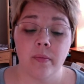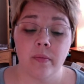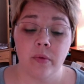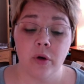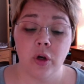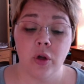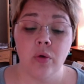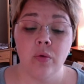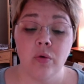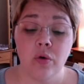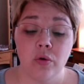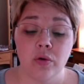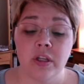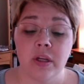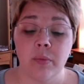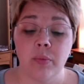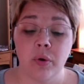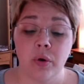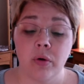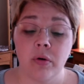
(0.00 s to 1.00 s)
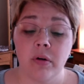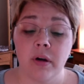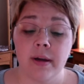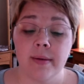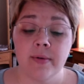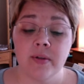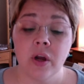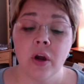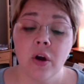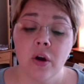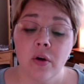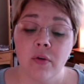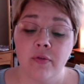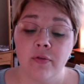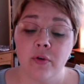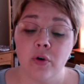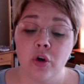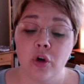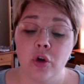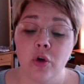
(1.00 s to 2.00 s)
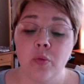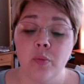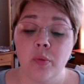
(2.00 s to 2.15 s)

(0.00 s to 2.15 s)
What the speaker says: nursing programs for new